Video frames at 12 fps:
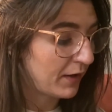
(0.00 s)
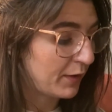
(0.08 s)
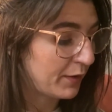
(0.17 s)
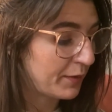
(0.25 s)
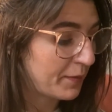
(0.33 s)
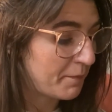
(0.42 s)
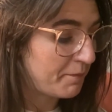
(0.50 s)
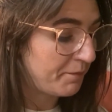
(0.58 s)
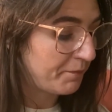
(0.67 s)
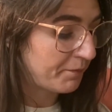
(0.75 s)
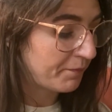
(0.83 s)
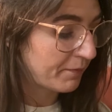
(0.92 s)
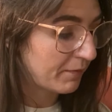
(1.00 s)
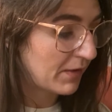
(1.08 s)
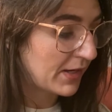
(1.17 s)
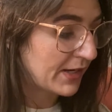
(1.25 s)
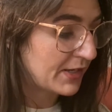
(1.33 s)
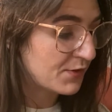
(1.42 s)

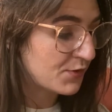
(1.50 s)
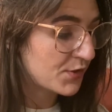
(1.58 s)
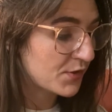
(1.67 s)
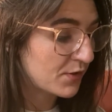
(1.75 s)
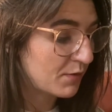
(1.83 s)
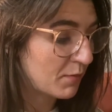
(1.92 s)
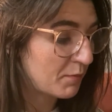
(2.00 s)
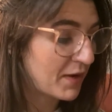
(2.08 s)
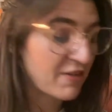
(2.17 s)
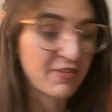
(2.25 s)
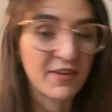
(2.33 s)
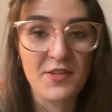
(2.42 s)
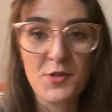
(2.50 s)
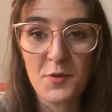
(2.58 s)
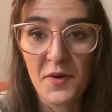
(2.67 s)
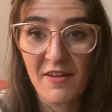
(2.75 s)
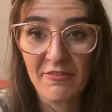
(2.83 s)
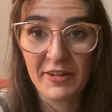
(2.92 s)
And my friends who
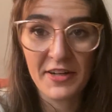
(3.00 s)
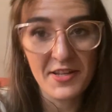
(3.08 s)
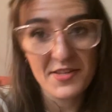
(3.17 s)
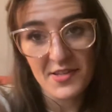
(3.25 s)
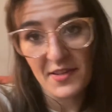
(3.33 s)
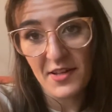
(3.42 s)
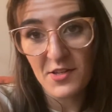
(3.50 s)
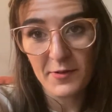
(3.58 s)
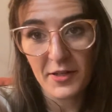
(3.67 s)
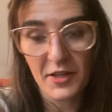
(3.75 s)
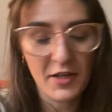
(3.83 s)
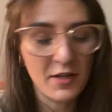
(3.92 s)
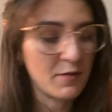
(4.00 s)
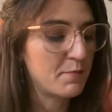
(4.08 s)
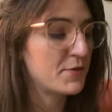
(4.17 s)
have read it said that it's really good.